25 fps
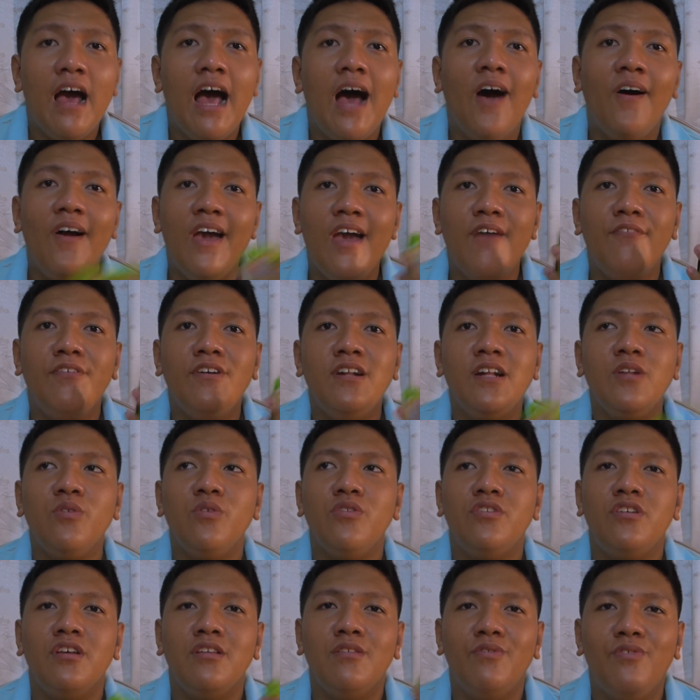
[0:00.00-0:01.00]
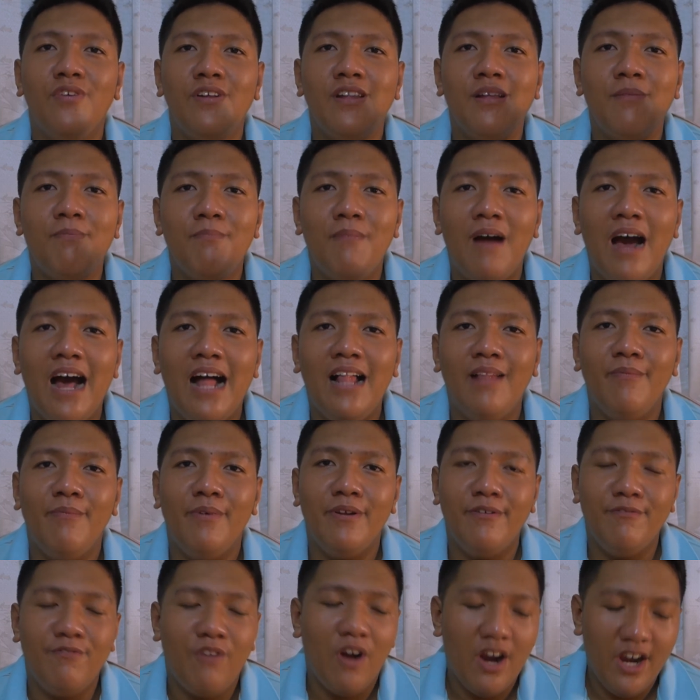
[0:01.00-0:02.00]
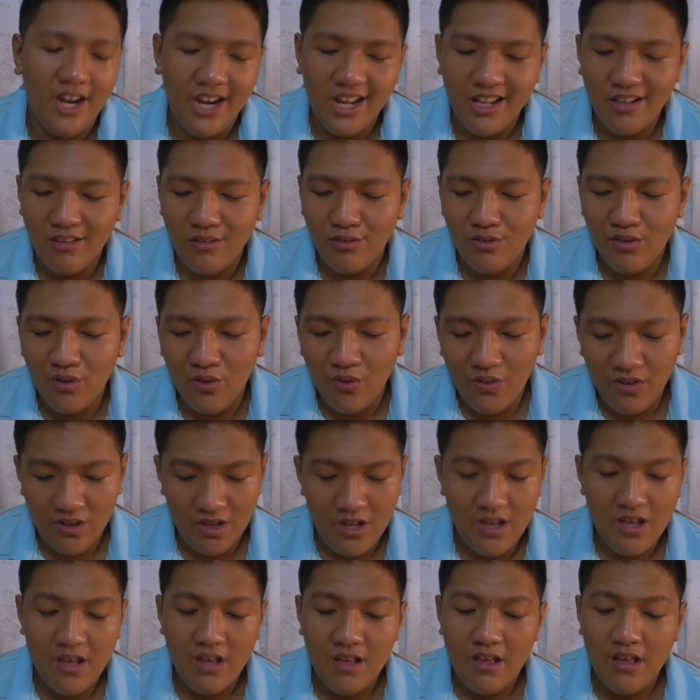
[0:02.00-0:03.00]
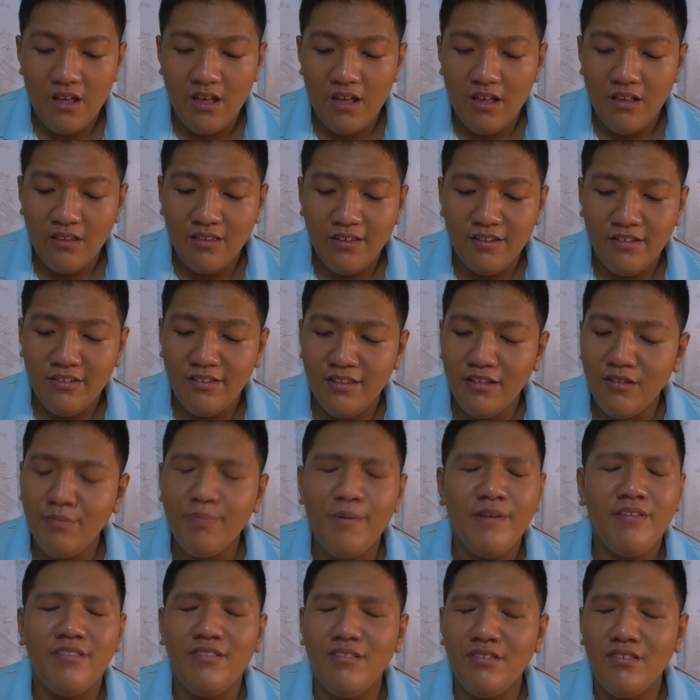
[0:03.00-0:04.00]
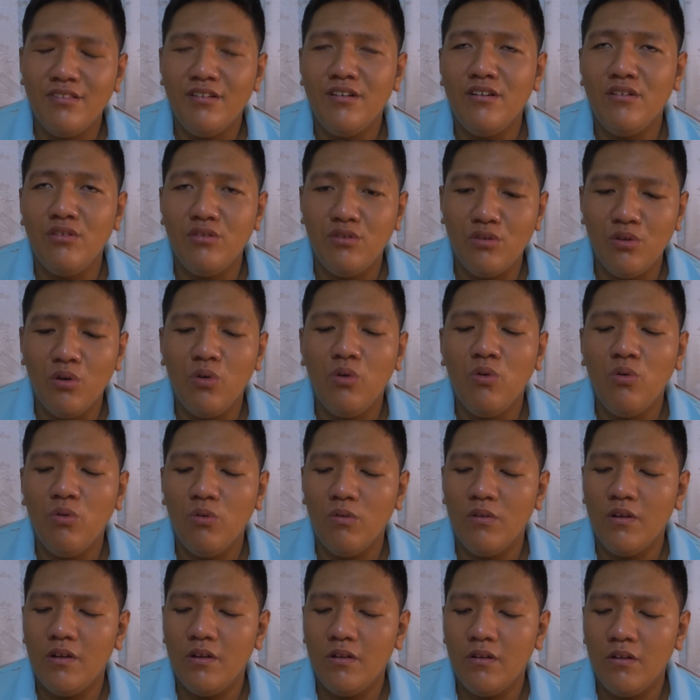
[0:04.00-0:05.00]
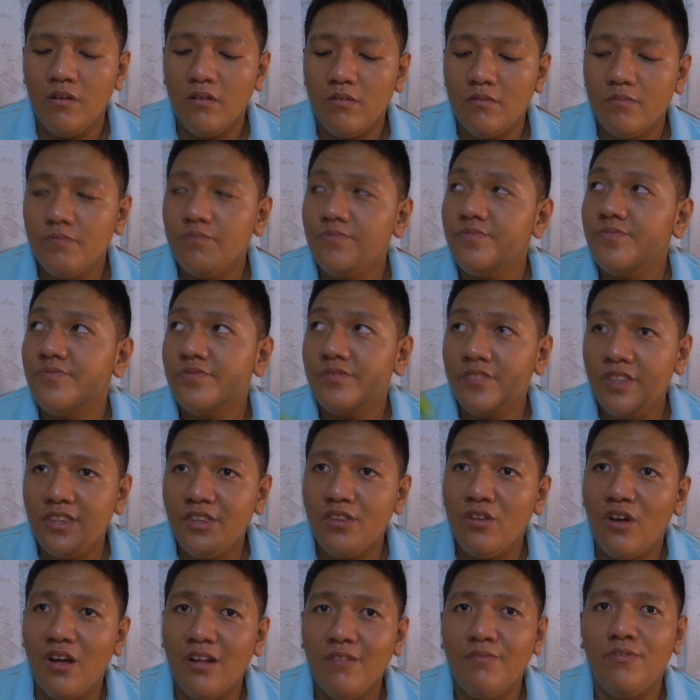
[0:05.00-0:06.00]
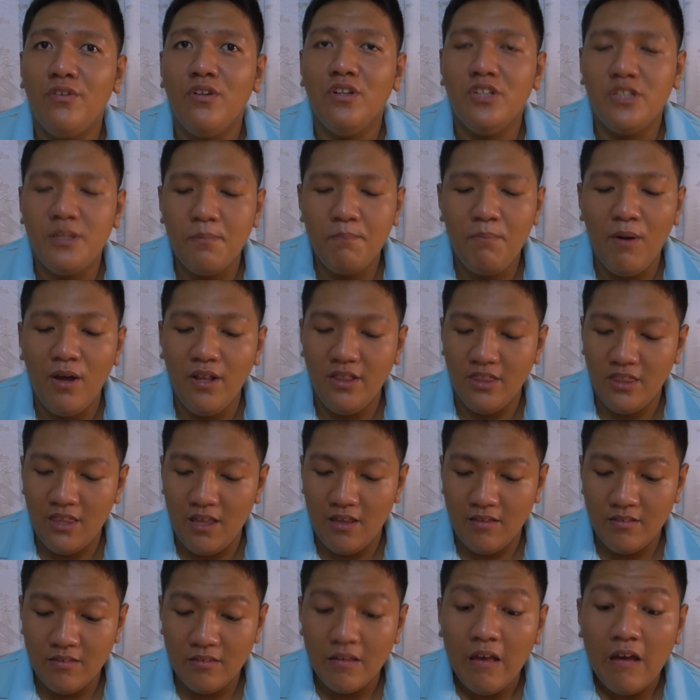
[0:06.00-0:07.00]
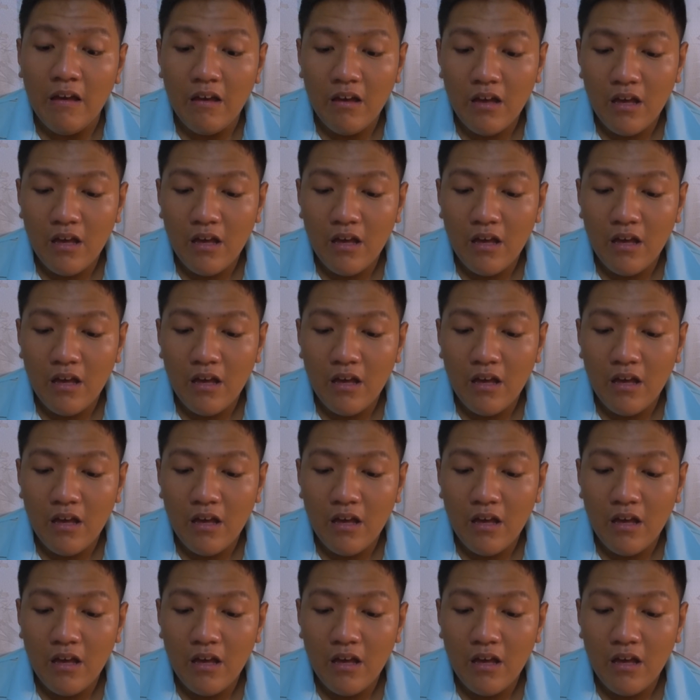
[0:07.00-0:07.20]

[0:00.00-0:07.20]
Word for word: However, that was just for the almond variant. So since my sister is so thoughtful, she bought this.